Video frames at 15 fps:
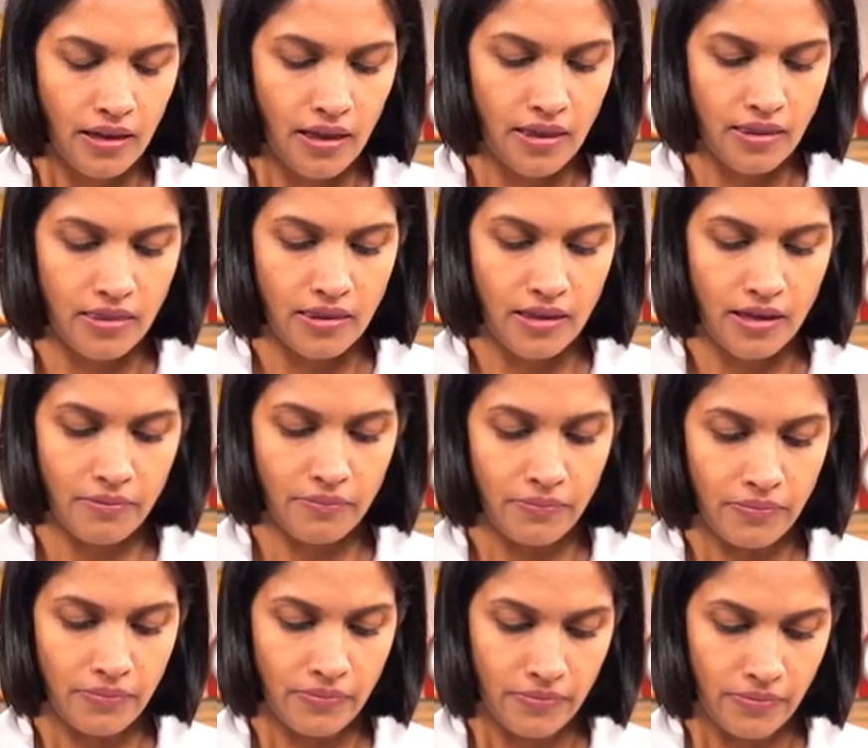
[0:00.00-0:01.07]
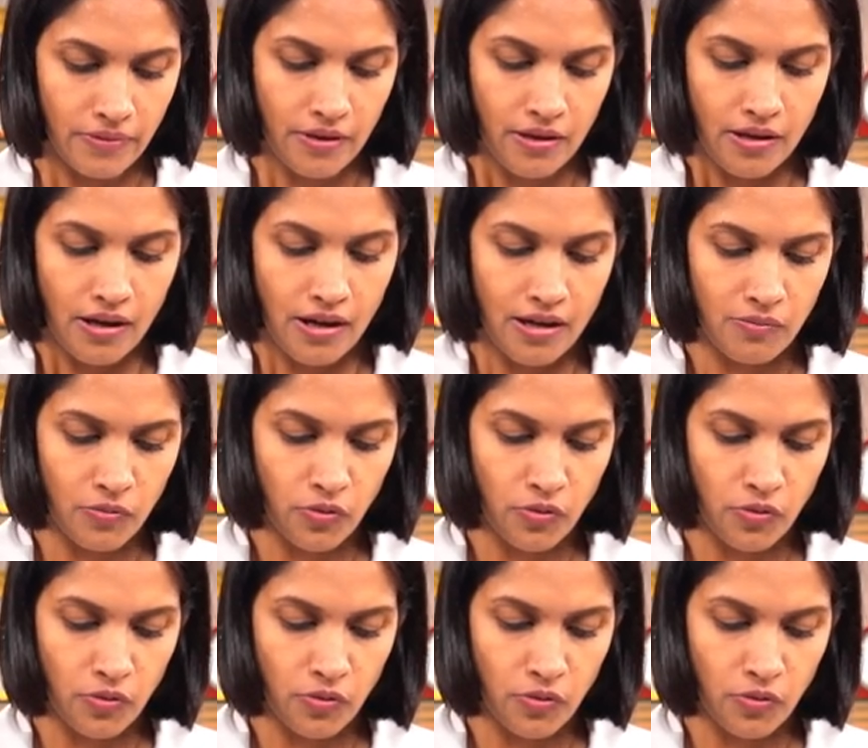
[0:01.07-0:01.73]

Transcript: And then I'm